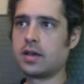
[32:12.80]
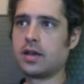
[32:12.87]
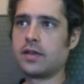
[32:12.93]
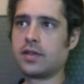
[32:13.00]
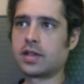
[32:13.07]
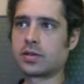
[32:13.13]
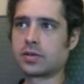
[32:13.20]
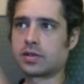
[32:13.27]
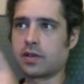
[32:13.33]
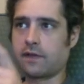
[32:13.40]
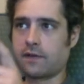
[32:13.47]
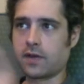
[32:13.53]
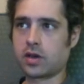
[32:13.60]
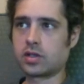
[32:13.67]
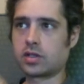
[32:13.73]
This was the
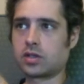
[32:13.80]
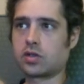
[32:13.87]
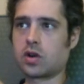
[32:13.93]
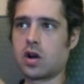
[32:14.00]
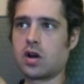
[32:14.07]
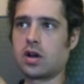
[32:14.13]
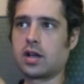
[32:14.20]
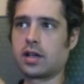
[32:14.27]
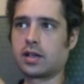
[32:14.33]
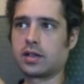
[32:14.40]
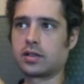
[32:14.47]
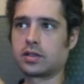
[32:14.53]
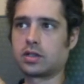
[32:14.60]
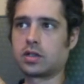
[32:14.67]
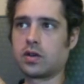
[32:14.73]
first drawing
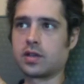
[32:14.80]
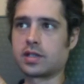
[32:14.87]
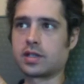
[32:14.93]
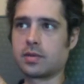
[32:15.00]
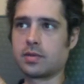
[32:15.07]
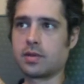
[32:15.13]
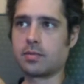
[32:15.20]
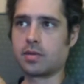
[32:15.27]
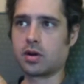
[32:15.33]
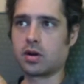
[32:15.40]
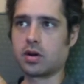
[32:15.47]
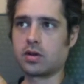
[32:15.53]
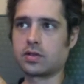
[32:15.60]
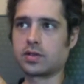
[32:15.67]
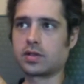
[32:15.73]
showing some of the
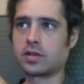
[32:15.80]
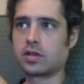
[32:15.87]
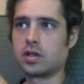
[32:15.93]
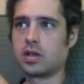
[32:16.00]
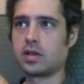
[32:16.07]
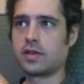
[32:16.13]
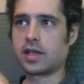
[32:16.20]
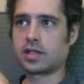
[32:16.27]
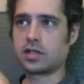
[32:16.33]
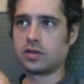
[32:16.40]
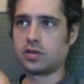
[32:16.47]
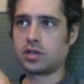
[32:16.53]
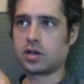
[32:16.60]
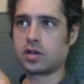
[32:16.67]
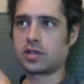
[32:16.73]
boroughs. That's New
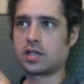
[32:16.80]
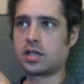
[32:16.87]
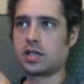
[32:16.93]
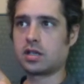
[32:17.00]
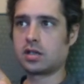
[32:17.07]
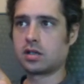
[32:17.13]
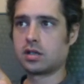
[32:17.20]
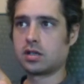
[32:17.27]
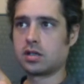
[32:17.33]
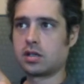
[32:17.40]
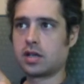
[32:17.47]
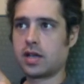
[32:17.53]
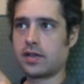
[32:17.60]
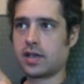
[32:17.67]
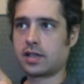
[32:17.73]
Jersey,
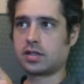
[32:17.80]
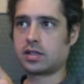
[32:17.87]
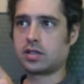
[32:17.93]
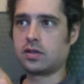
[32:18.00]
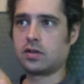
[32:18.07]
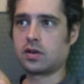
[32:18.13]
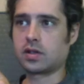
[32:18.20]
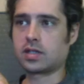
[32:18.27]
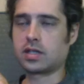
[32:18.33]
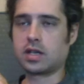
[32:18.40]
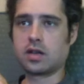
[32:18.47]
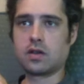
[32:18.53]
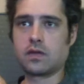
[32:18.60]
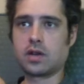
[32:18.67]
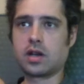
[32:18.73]
and that's New York City
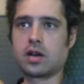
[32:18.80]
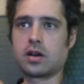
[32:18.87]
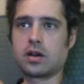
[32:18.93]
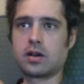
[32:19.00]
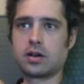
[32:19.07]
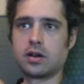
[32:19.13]
over here.